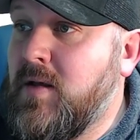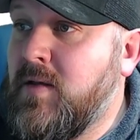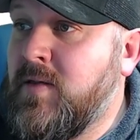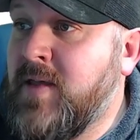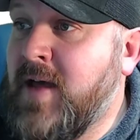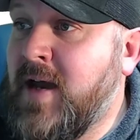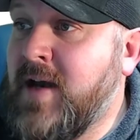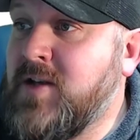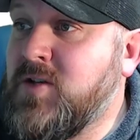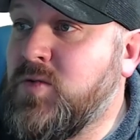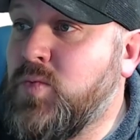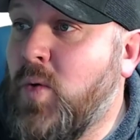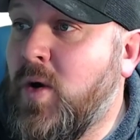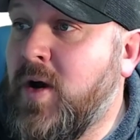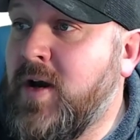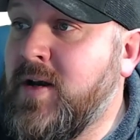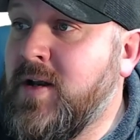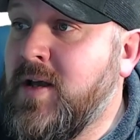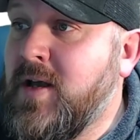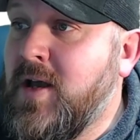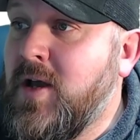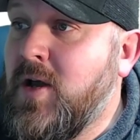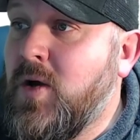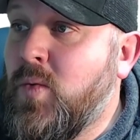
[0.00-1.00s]
is what
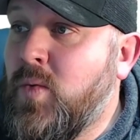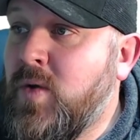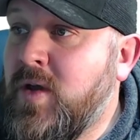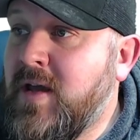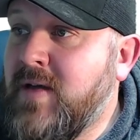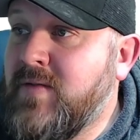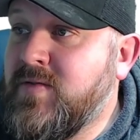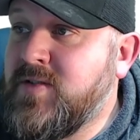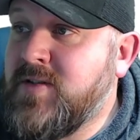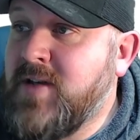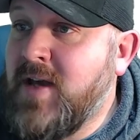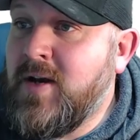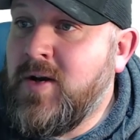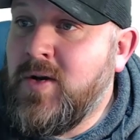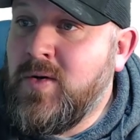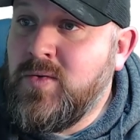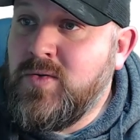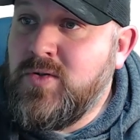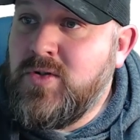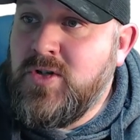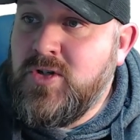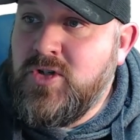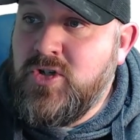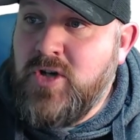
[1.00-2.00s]
we have set
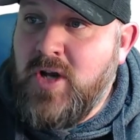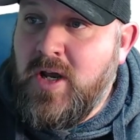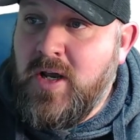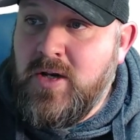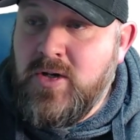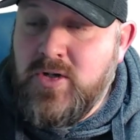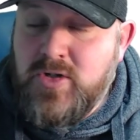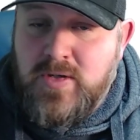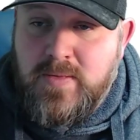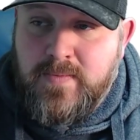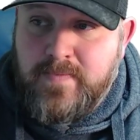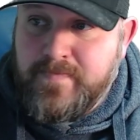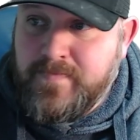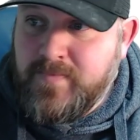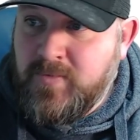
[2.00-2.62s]
out to change."